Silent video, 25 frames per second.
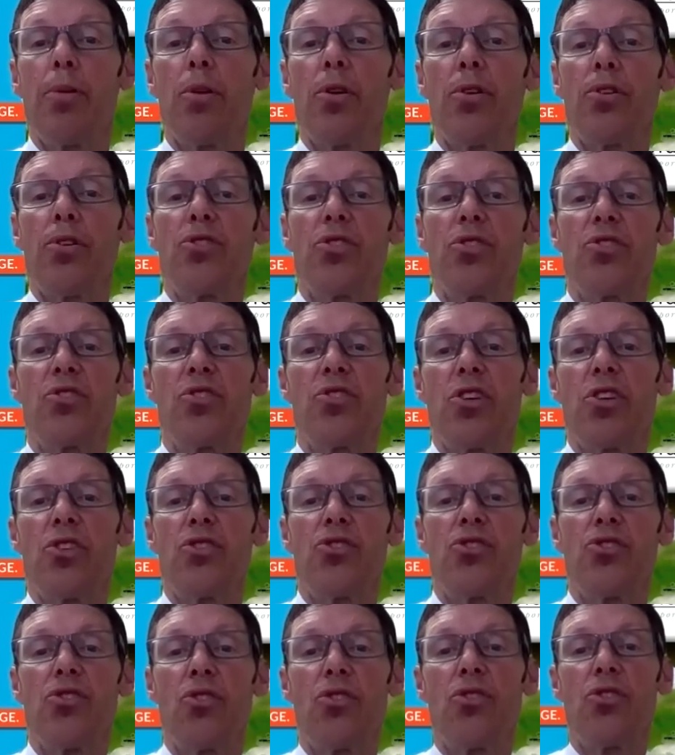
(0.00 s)
purchase
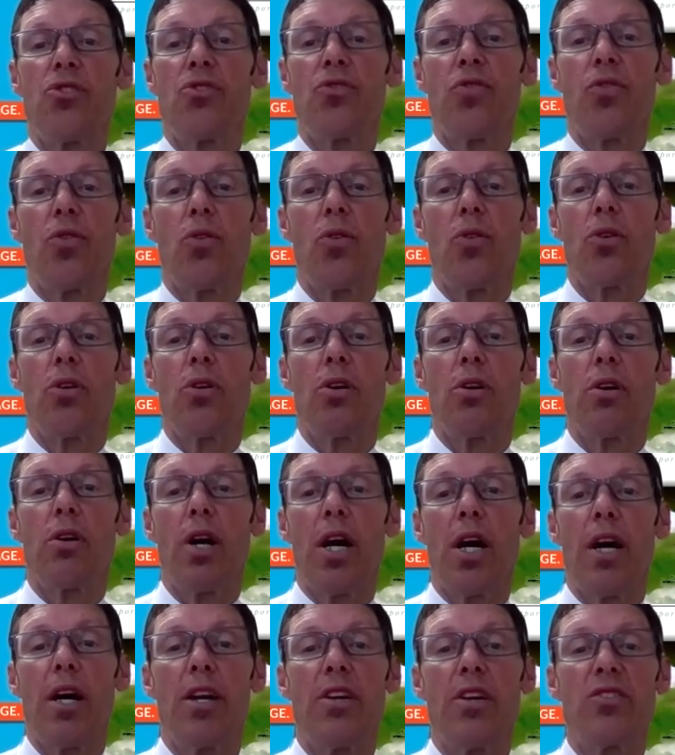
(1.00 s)
insurance for
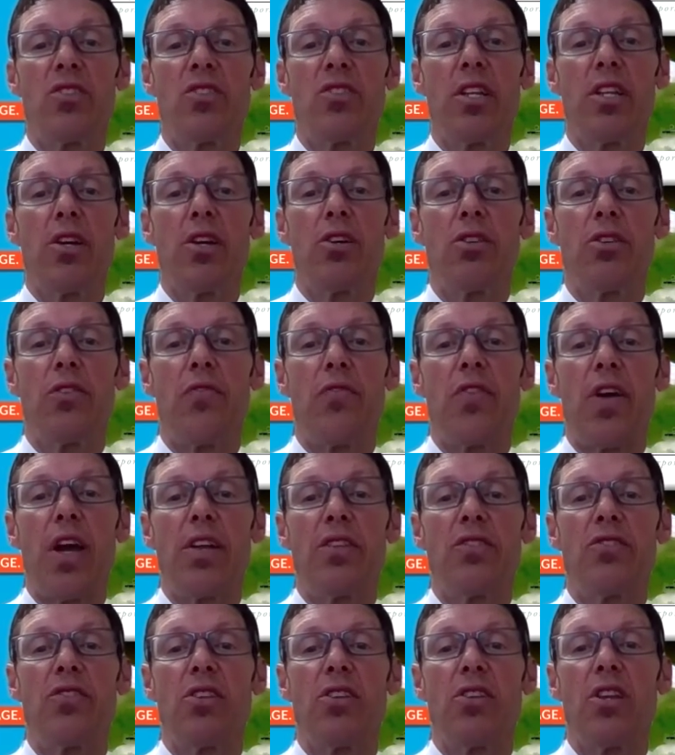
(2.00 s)
his legal
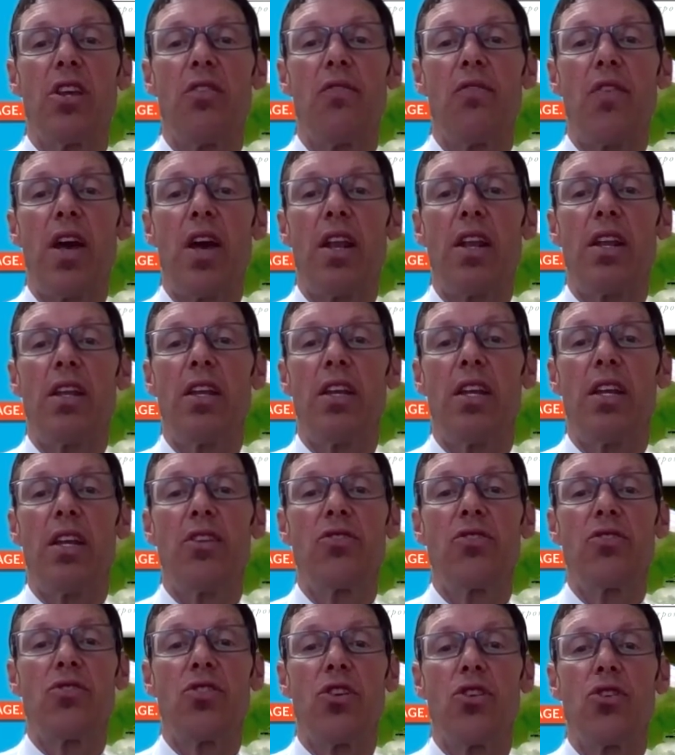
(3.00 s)
defense in the event he
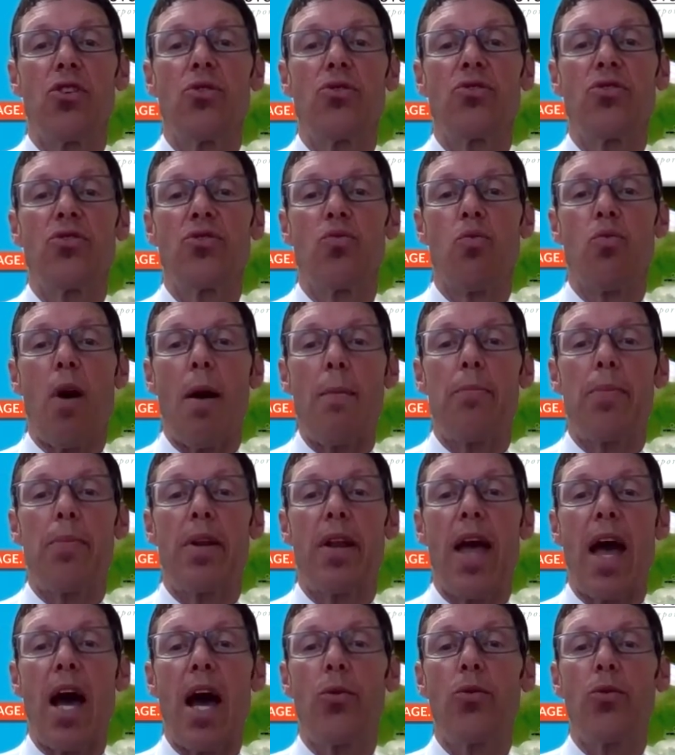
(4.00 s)
needs to use his weapon.
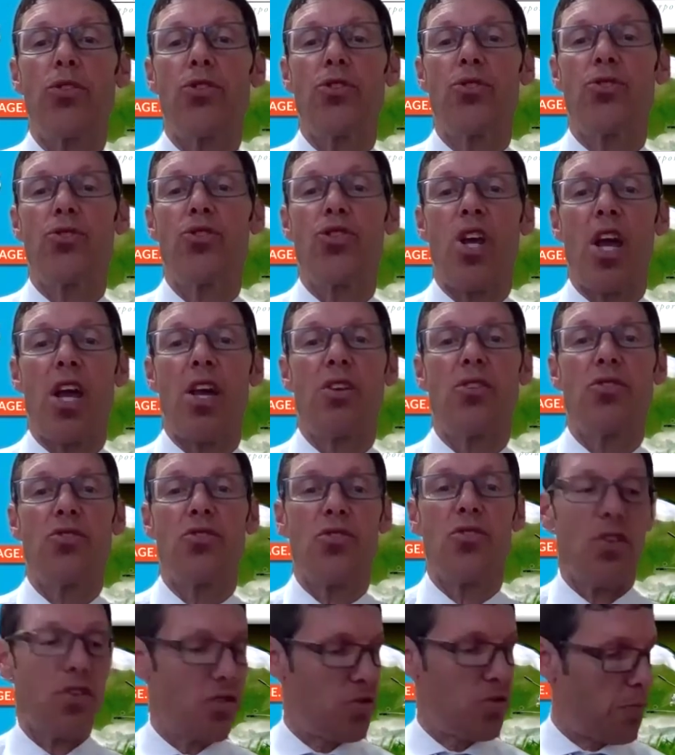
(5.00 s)
How would you change
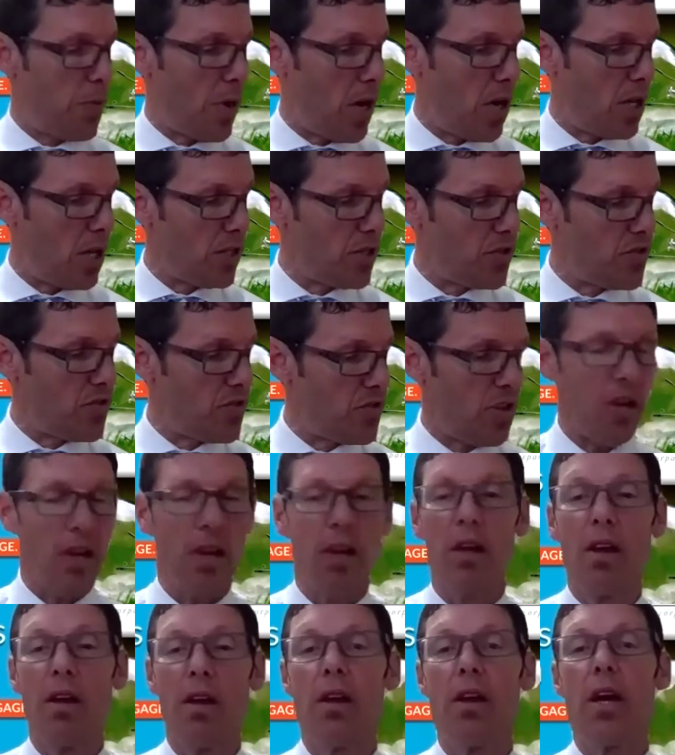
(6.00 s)
this policy?
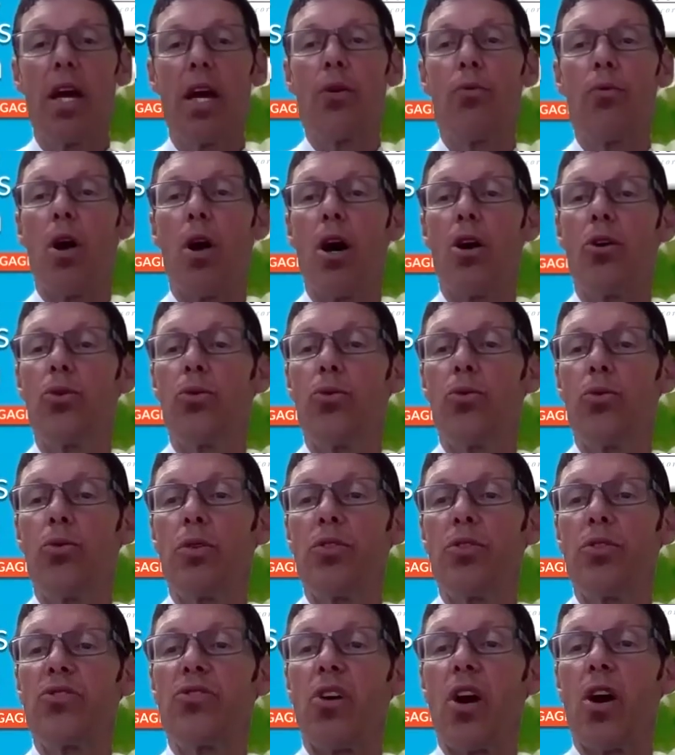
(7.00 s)
And Raul, we'll
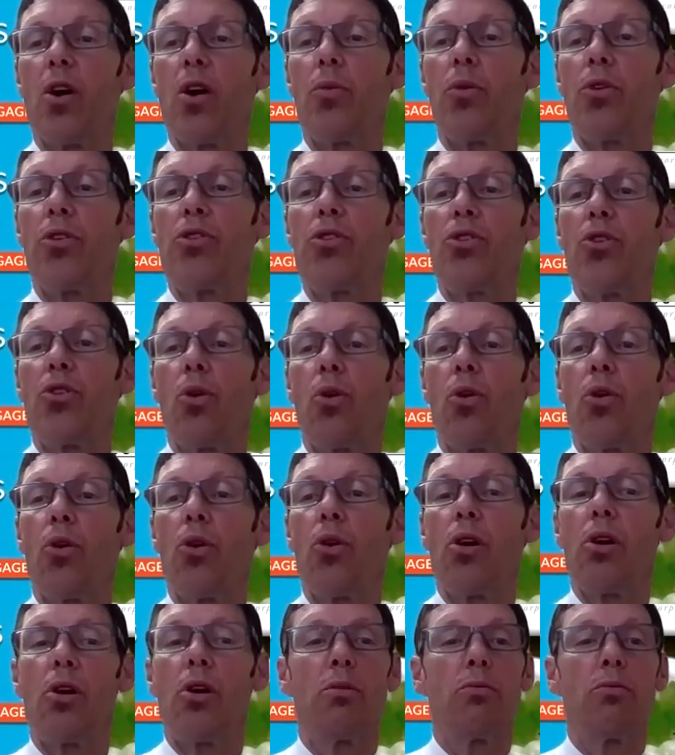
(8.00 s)
start with
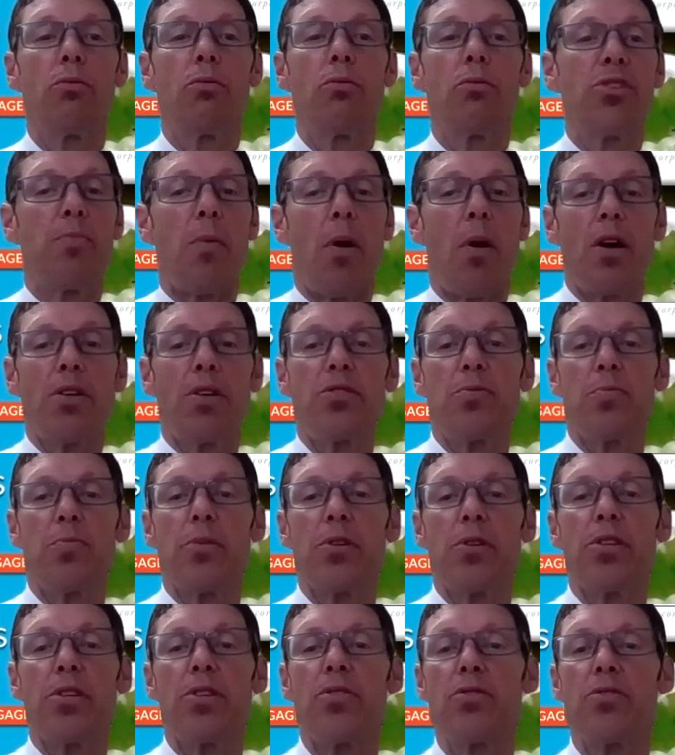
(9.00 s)
your response,
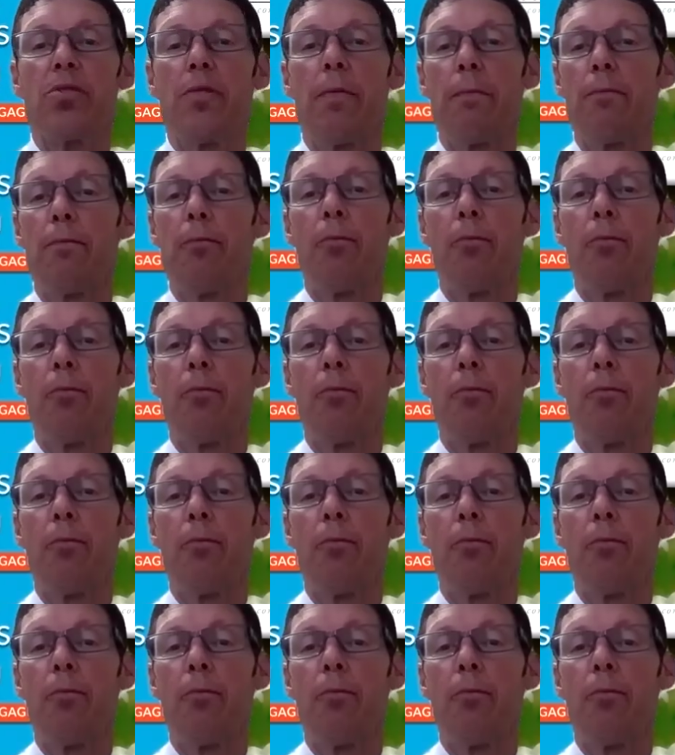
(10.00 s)
please.